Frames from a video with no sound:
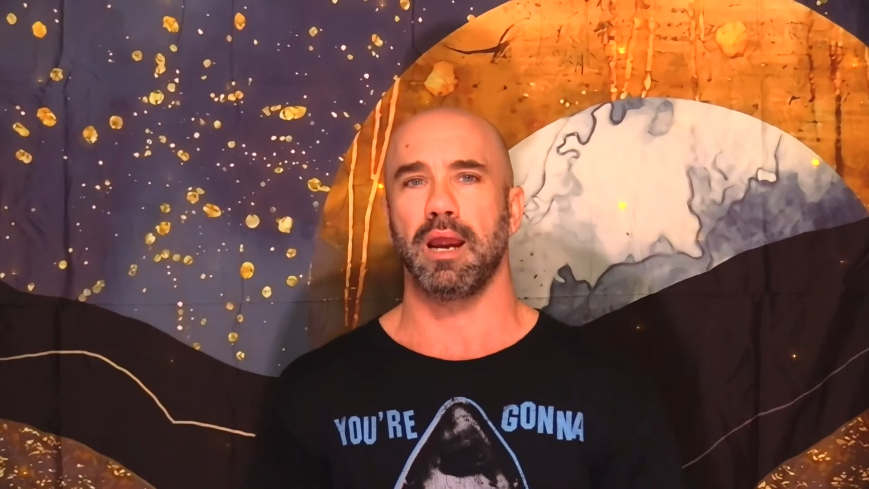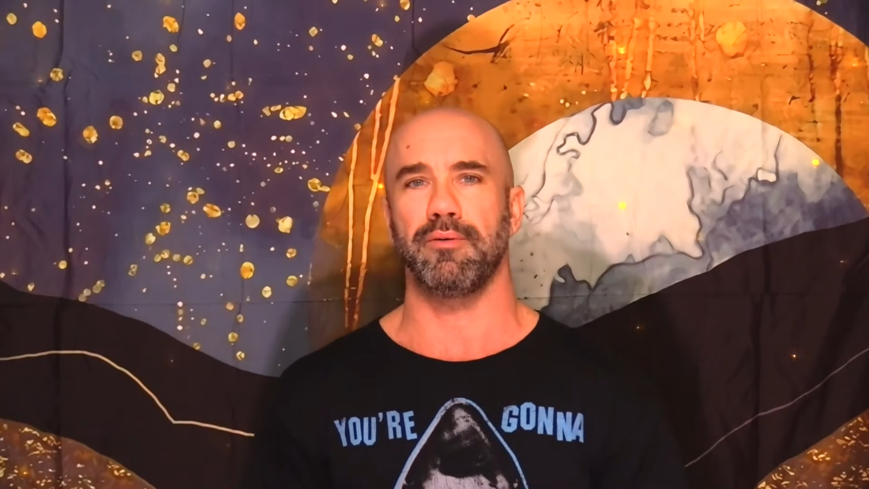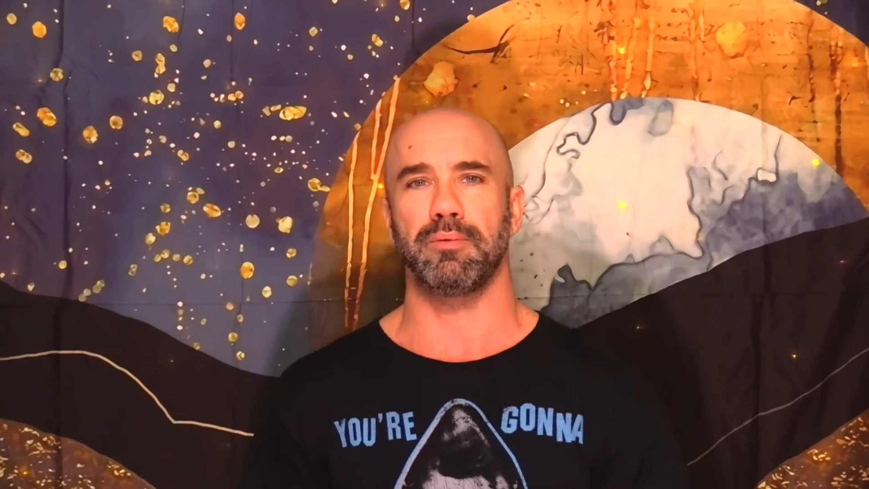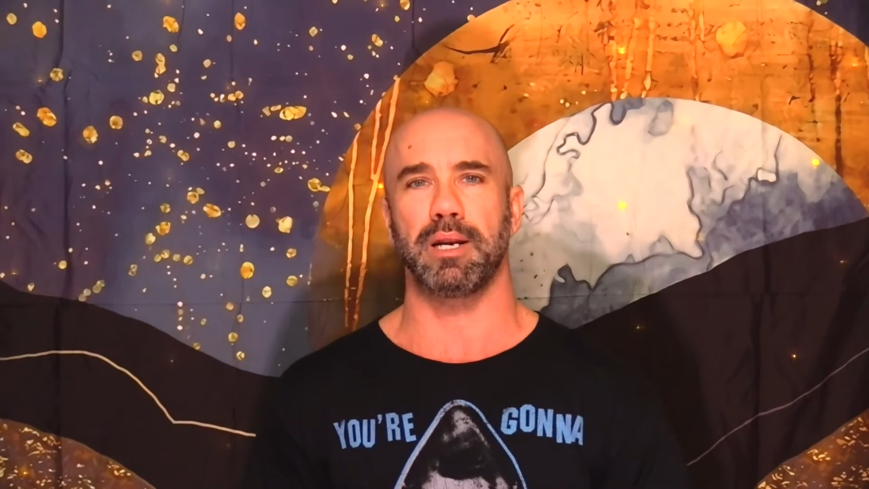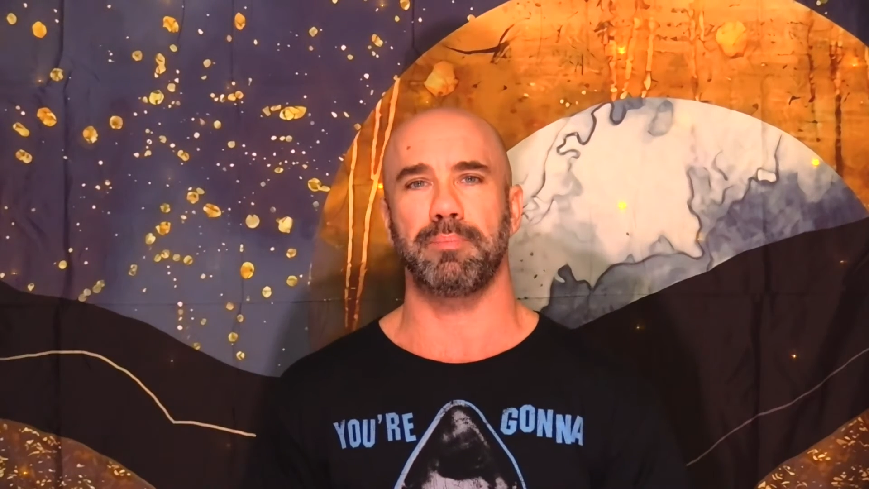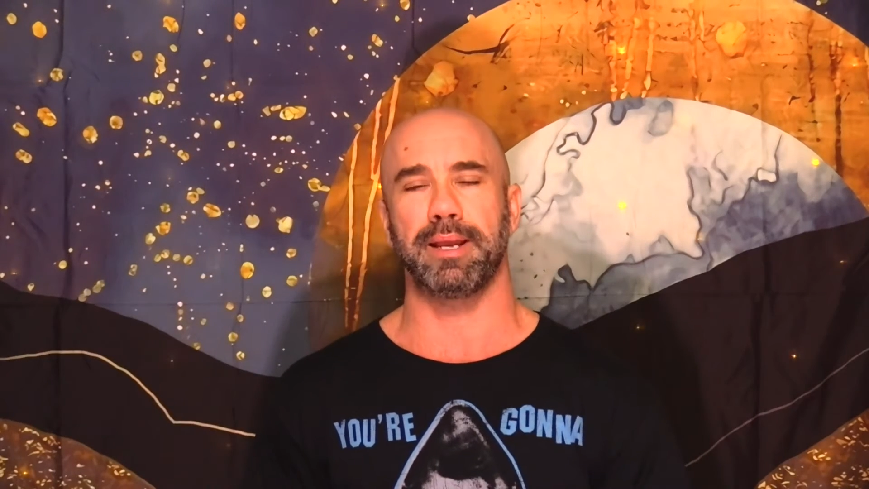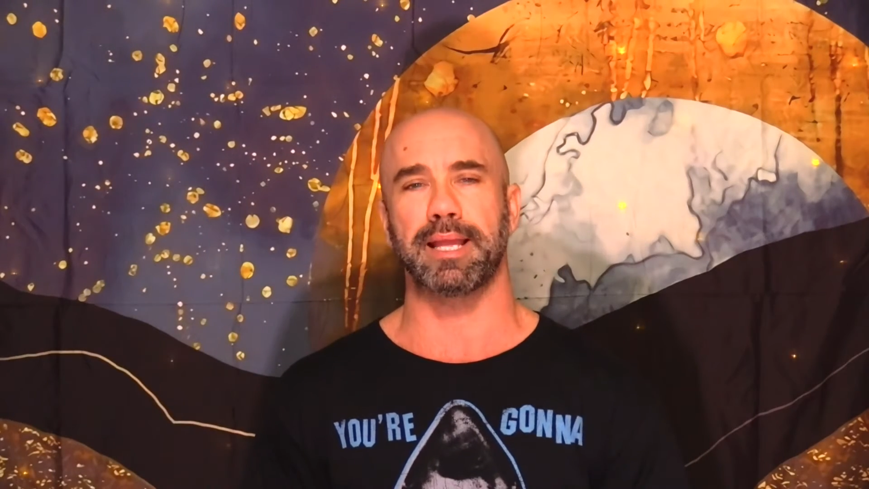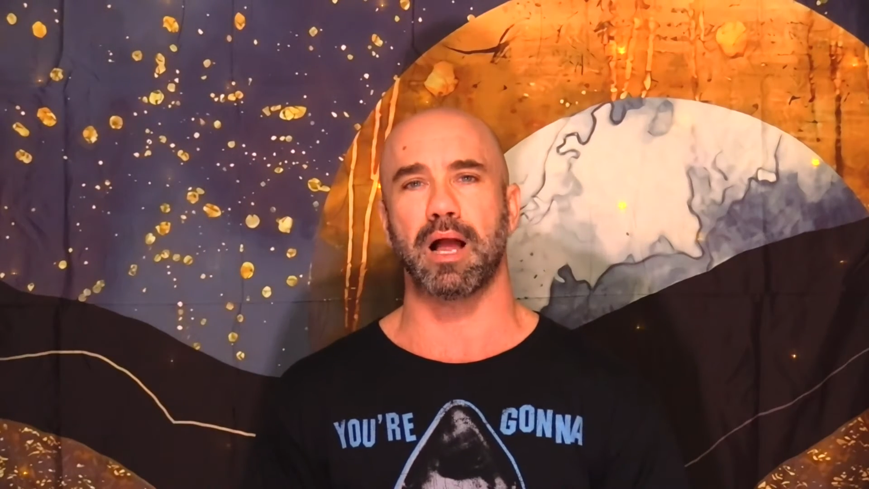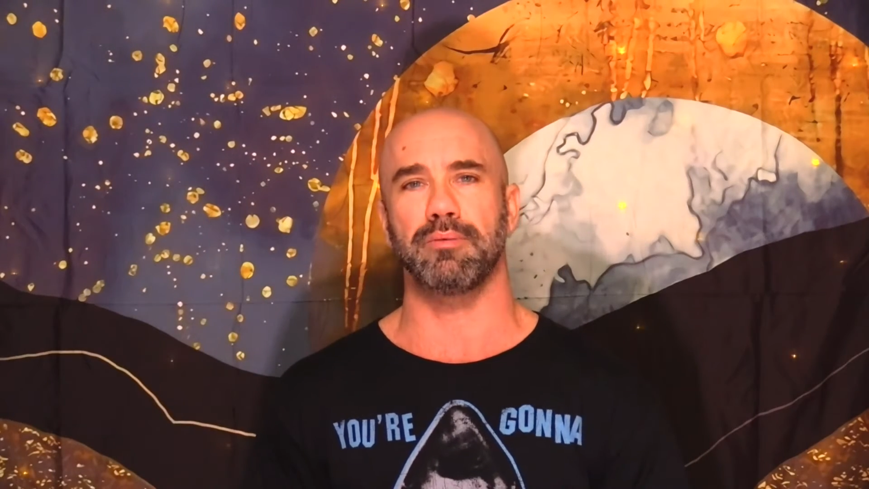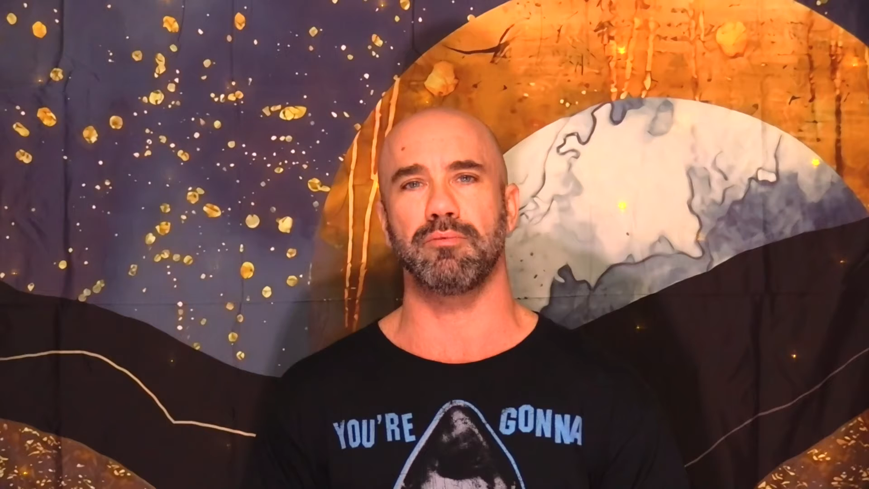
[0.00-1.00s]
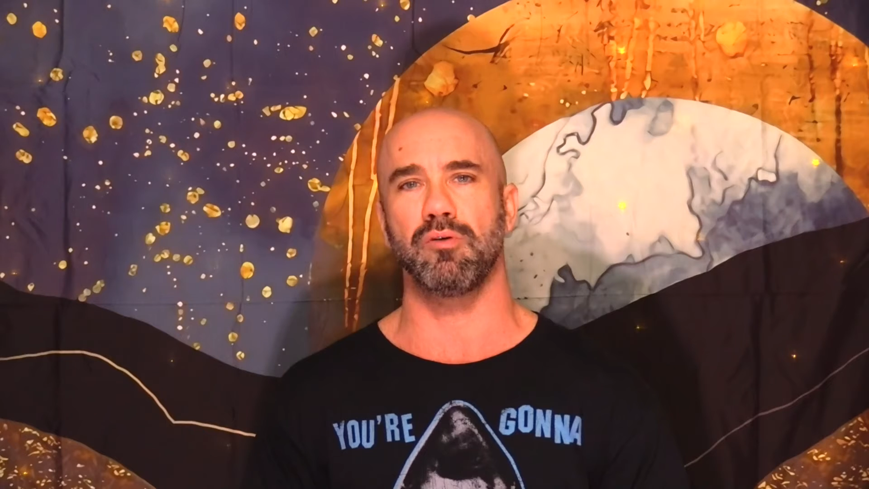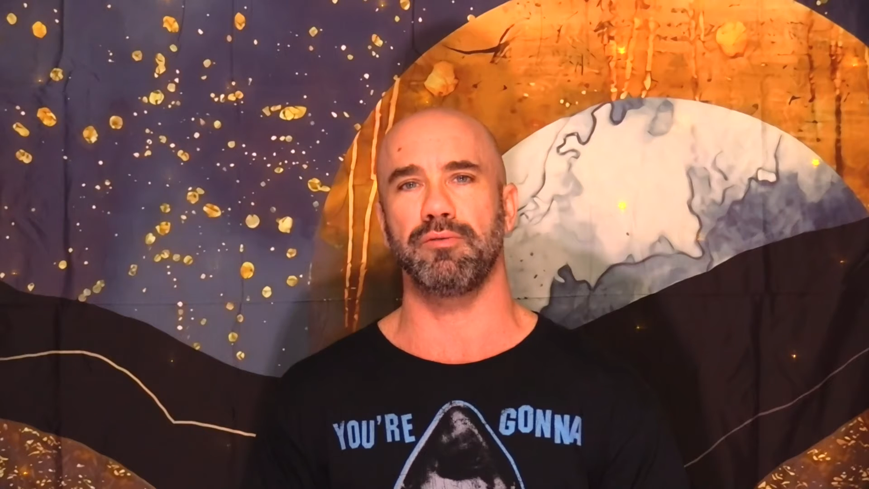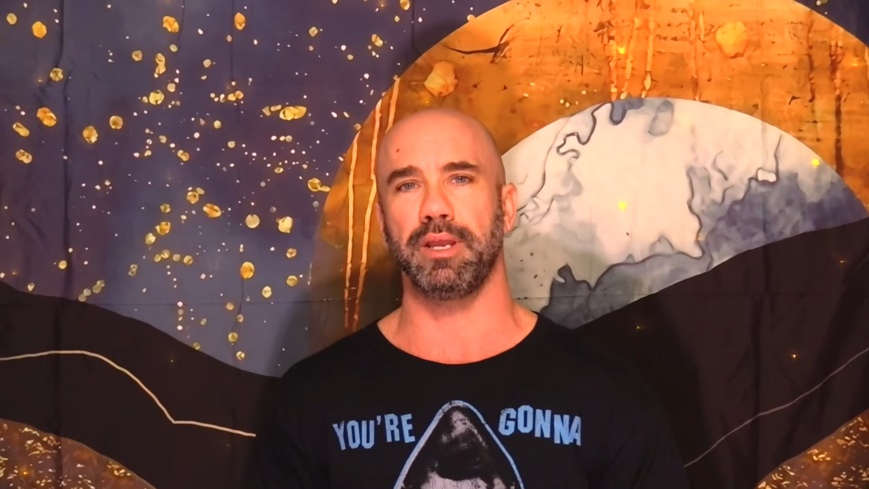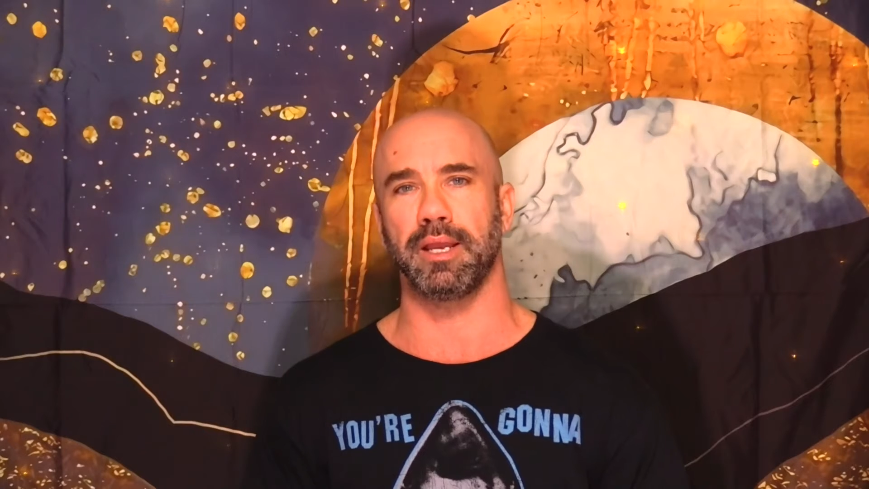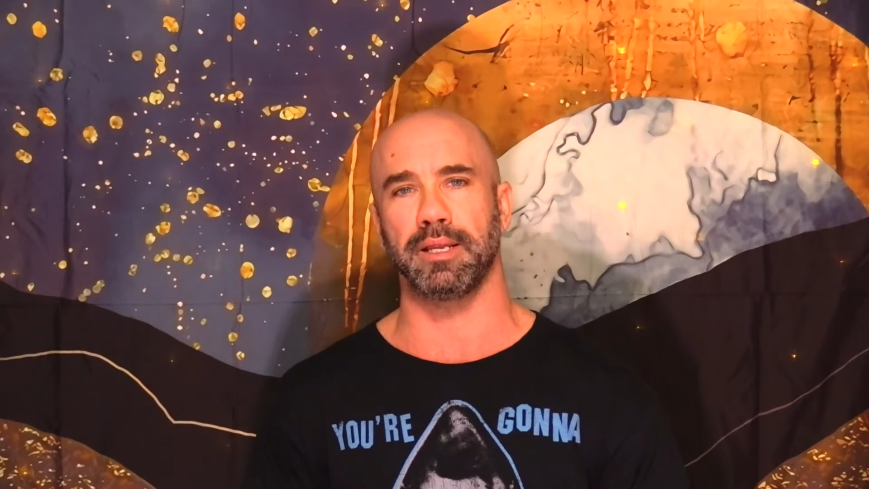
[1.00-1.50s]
everybody pick out a movie